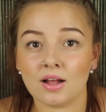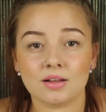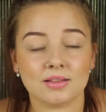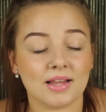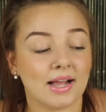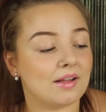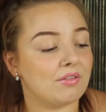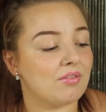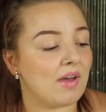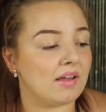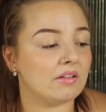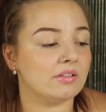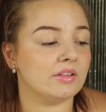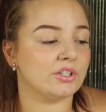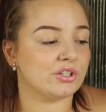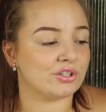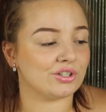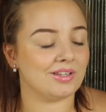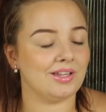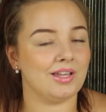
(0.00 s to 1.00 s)
Like, they
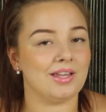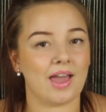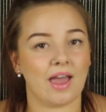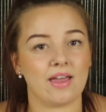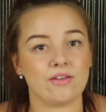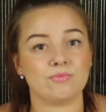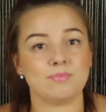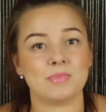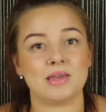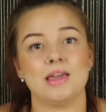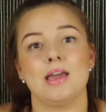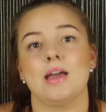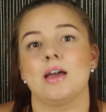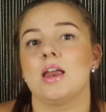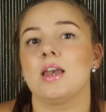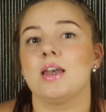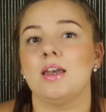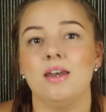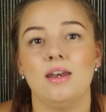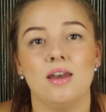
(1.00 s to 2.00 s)
literally gave me
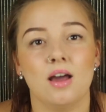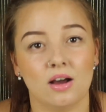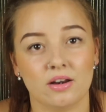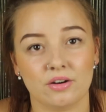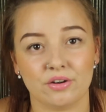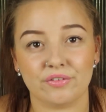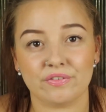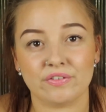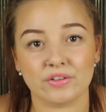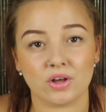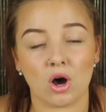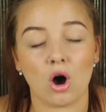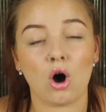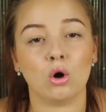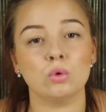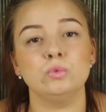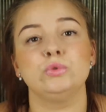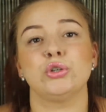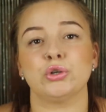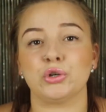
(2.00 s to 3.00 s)
none for the
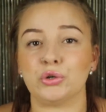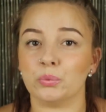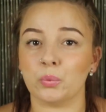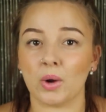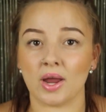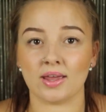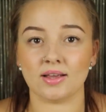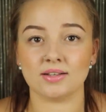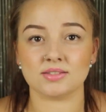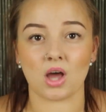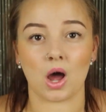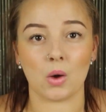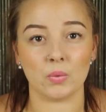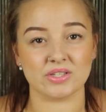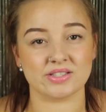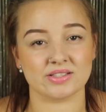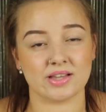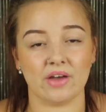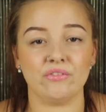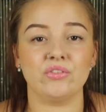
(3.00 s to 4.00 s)
whole 2 weeks I
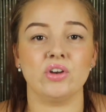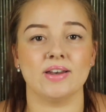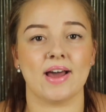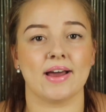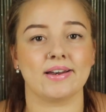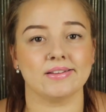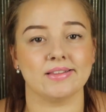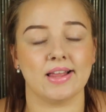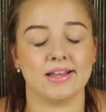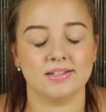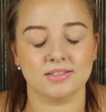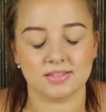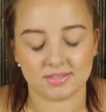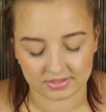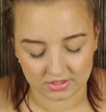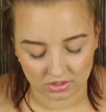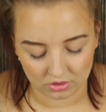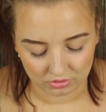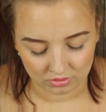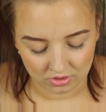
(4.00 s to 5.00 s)
was left in Adelaide
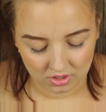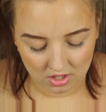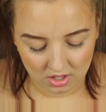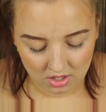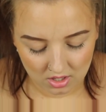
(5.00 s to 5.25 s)
still.